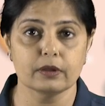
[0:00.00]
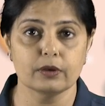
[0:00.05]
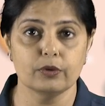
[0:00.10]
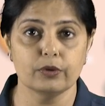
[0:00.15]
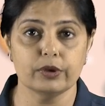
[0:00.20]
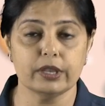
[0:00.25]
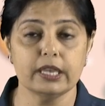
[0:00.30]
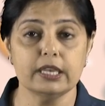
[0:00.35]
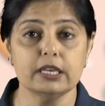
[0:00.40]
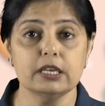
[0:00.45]

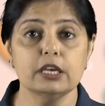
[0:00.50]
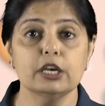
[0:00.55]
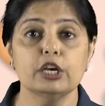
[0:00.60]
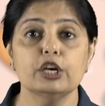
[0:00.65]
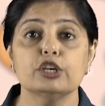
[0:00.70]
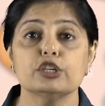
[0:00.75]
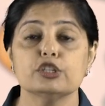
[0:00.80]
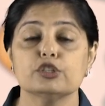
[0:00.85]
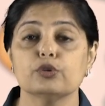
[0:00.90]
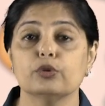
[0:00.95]
Okay.
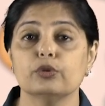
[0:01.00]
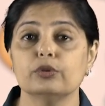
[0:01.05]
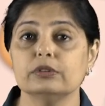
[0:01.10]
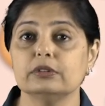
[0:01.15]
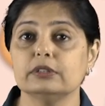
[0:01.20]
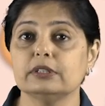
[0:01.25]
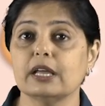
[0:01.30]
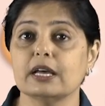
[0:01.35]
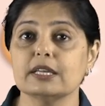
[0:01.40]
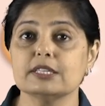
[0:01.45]
So,
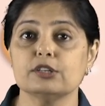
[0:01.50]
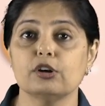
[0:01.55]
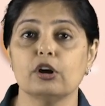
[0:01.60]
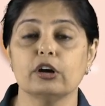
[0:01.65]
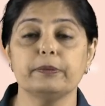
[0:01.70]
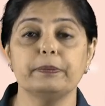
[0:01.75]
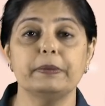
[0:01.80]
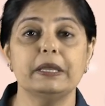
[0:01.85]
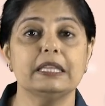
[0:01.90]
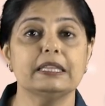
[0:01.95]
does
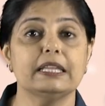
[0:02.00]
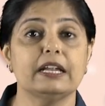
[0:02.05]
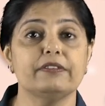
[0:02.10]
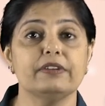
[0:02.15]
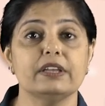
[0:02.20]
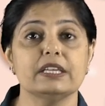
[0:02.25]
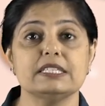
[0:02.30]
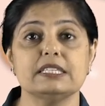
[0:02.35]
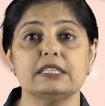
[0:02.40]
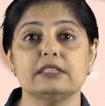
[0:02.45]
not mean that
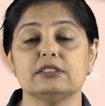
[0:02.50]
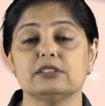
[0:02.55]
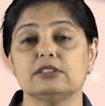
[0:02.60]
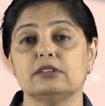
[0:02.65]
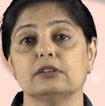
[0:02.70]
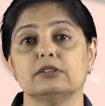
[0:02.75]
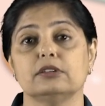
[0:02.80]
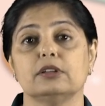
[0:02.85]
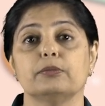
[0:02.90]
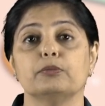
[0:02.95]
we are
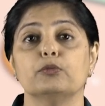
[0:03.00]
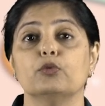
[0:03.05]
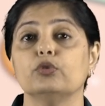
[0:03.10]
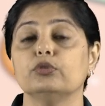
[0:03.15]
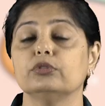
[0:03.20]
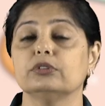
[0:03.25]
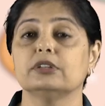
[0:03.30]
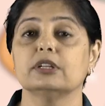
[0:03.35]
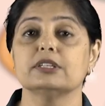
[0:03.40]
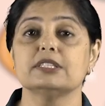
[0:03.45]

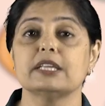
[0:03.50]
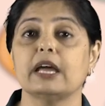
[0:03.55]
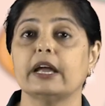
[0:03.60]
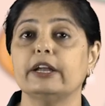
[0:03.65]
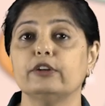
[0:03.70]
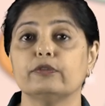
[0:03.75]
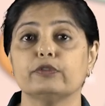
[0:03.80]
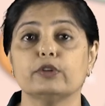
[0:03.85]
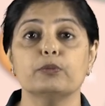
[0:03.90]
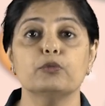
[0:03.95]
the
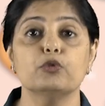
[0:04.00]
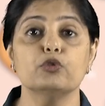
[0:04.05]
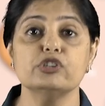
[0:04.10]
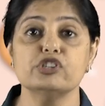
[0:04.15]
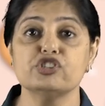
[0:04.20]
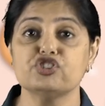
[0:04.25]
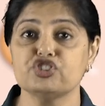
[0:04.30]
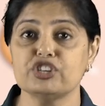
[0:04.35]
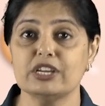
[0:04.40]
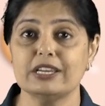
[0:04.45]
side of the moon
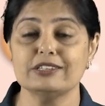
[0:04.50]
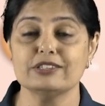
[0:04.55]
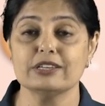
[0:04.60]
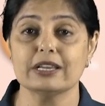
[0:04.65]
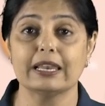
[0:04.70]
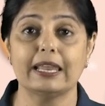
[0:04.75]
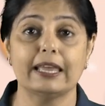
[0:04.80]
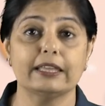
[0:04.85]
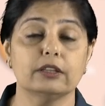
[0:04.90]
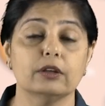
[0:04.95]
is
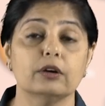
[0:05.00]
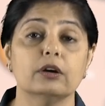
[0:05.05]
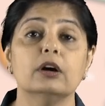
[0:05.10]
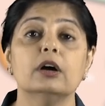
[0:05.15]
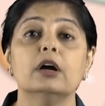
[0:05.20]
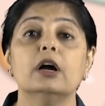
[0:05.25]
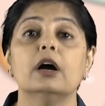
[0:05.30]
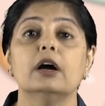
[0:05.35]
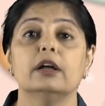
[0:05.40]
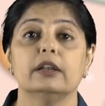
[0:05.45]
changing
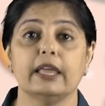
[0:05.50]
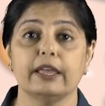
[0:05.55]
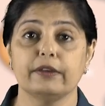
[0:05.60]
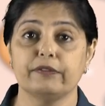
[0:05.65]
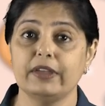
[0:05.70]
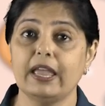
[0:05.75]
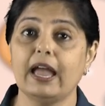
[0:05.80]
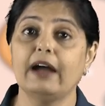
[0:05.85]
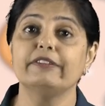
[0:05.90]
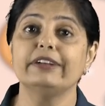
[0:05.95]
like
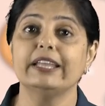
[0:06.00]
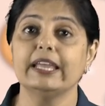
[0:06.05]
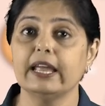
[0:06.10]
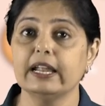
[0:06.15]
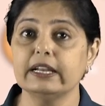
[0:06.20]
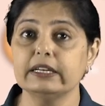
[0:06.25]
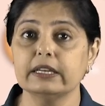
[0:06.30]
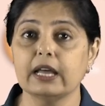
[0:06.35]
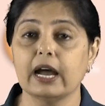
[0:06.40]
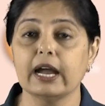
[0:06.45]
we have day
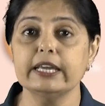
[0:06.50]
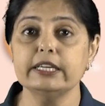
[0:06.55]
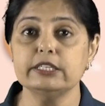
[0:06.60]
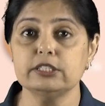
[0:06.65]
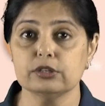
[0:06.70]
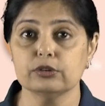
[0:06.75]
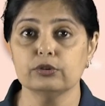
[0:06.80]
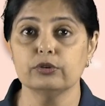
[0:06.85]
and night,